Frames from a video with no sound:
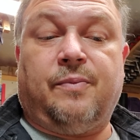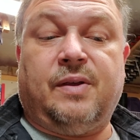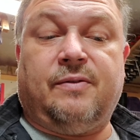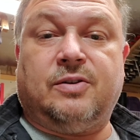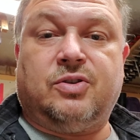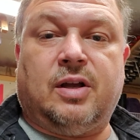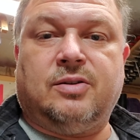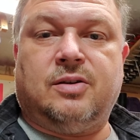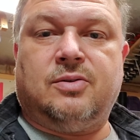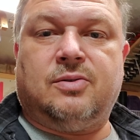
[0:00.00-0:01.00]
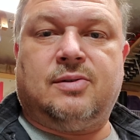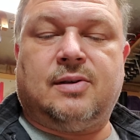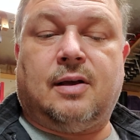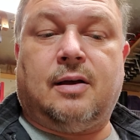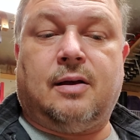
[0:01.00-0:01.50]
If it changes
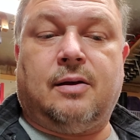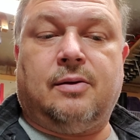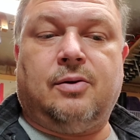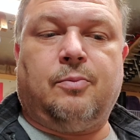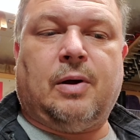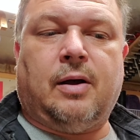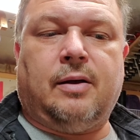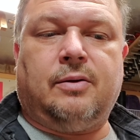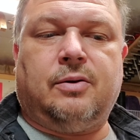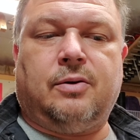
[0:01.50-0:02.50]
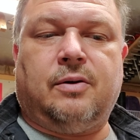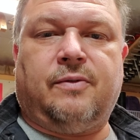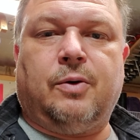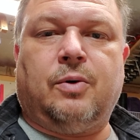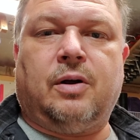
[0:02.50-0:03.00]
your mind, or if
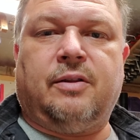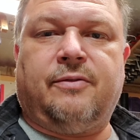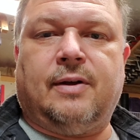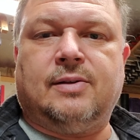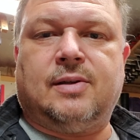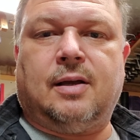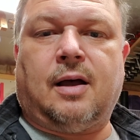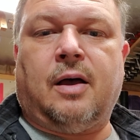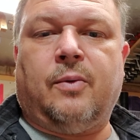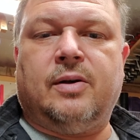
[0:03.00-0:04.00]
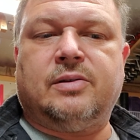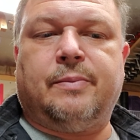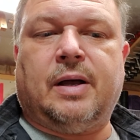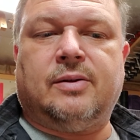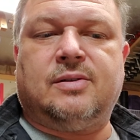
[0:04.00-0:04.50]
you were on the fence like I was
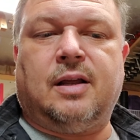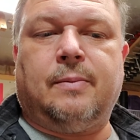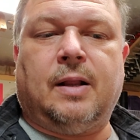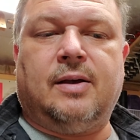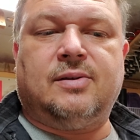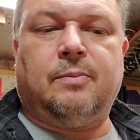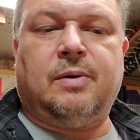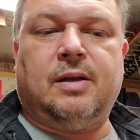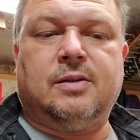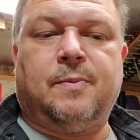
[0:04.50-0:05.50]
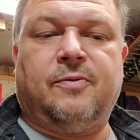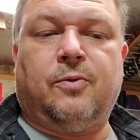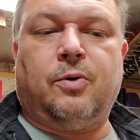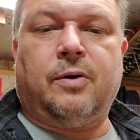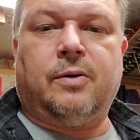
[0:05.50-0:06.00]
about stabilizing beans
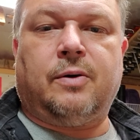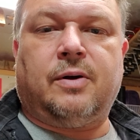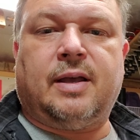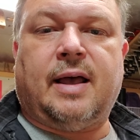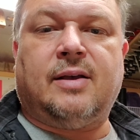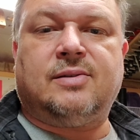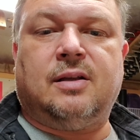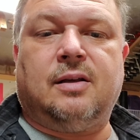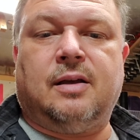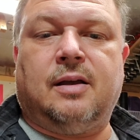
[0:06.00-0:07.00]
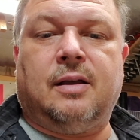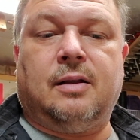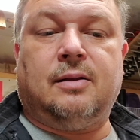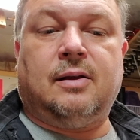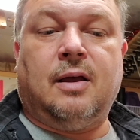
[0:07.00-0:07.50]
before casting,
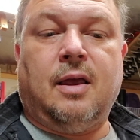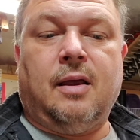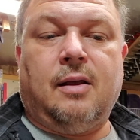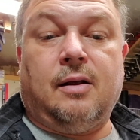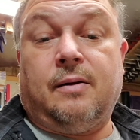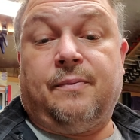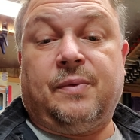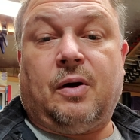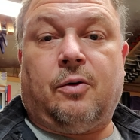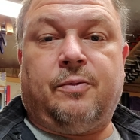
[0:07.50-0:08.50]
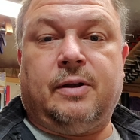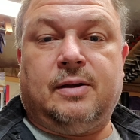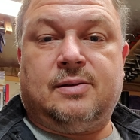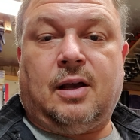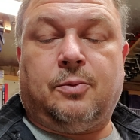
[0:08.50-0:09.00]
and hopefully
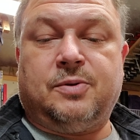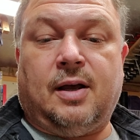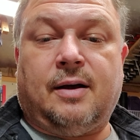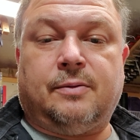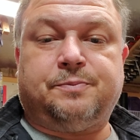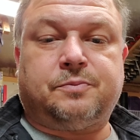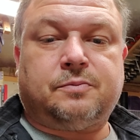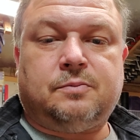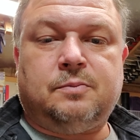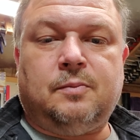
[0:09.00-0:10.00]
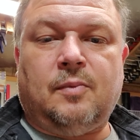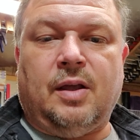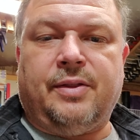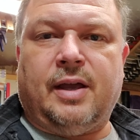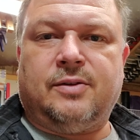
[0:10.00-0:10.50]
this helps you out.
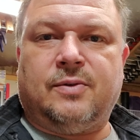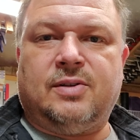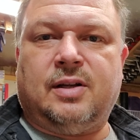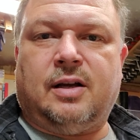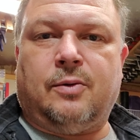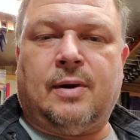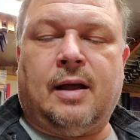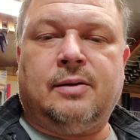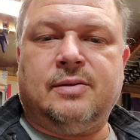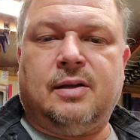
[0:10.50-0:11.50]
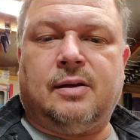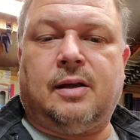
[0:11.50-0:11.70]
Thanks for sticking around.